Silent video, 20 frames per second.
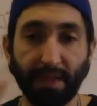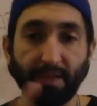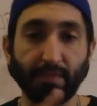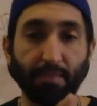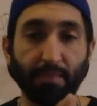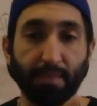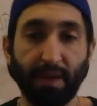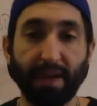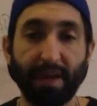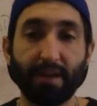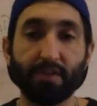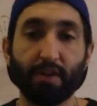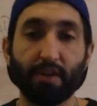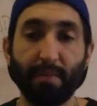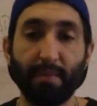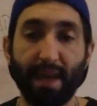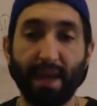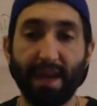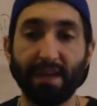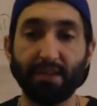players are
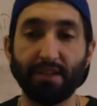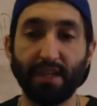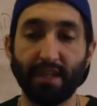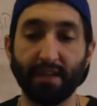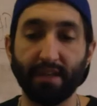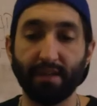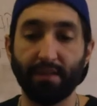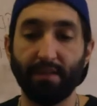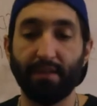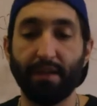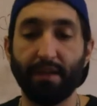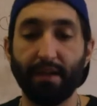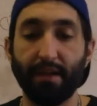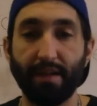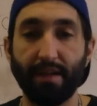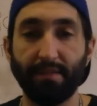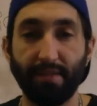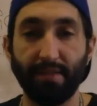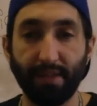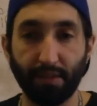managing their
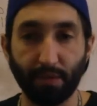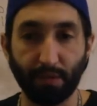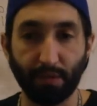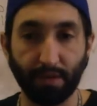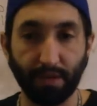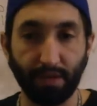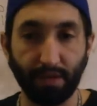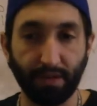inventory.